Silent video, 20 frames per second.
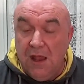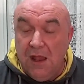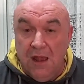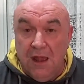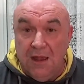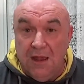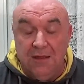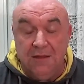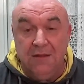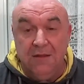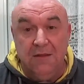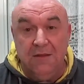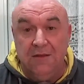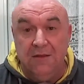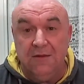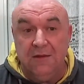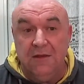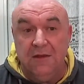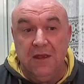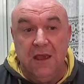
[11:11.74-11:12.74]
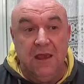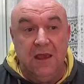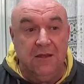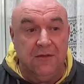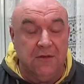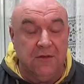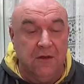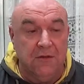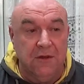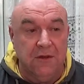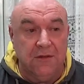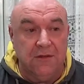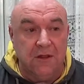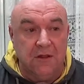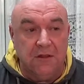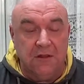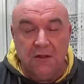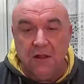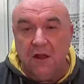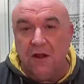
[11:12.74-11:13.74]
there's
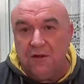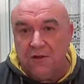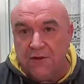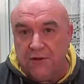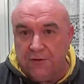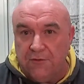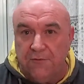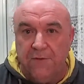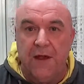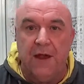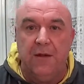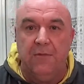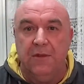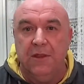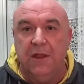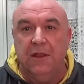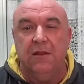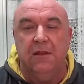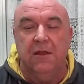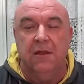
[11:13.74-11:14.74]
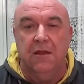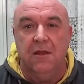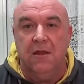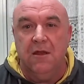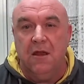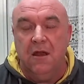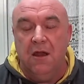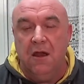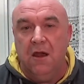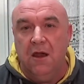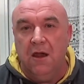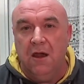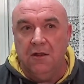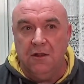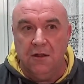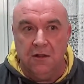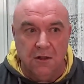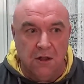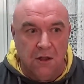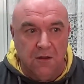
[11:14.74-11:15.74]
a lot of stuff happening
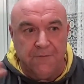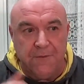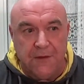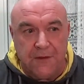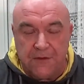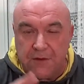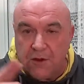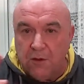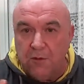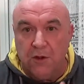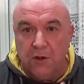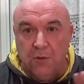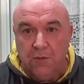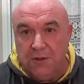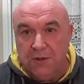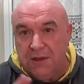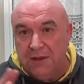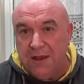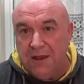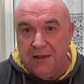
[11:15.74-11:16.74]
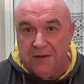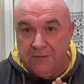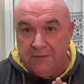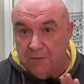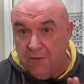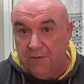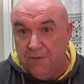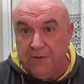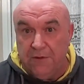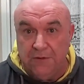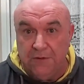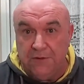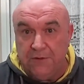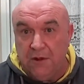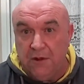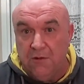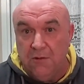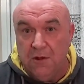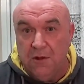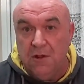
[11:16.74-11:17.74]
and a lot of things coming up in the next month or
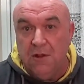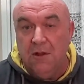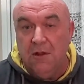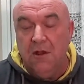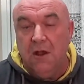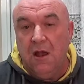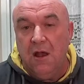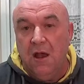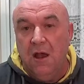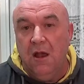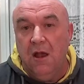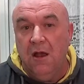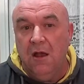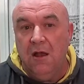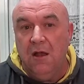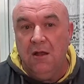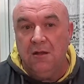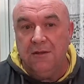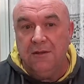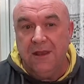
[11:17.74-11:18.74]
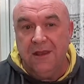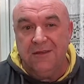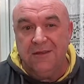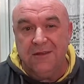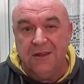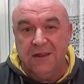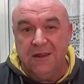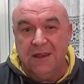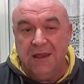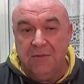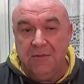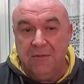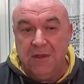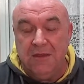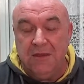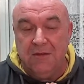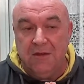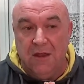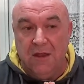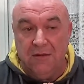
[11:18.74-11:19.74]
so that's going to get
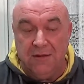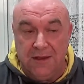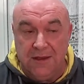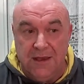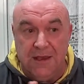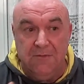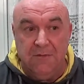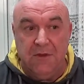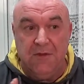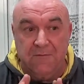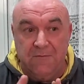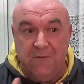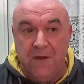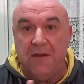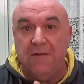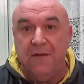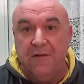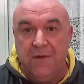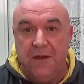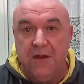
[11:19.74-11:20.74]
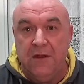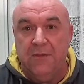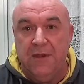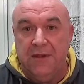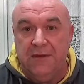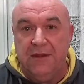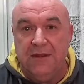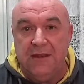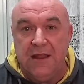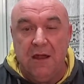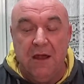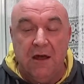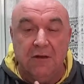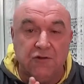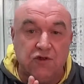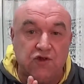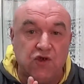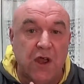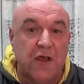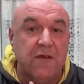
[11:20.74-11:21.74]
me and keep me very, very busy. Now,
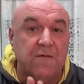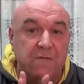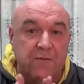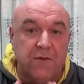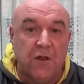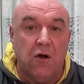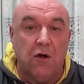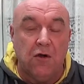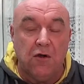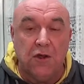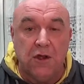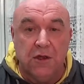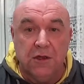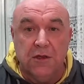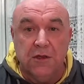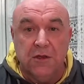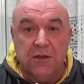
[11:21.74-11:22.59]
I'll try and vlog